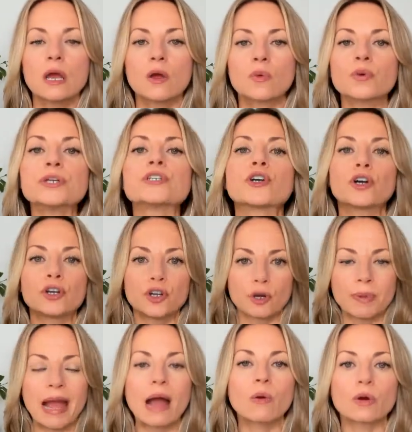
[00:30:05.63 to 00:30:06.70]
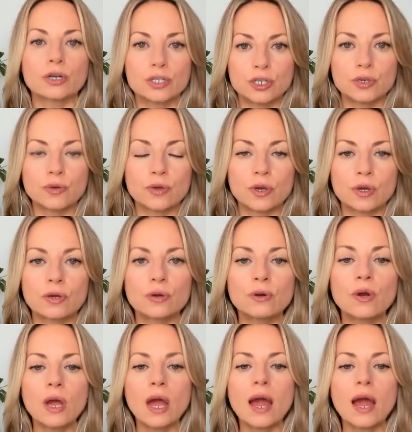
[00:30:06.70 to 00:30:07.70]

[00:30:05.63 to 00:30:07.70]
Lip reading: return your power to you.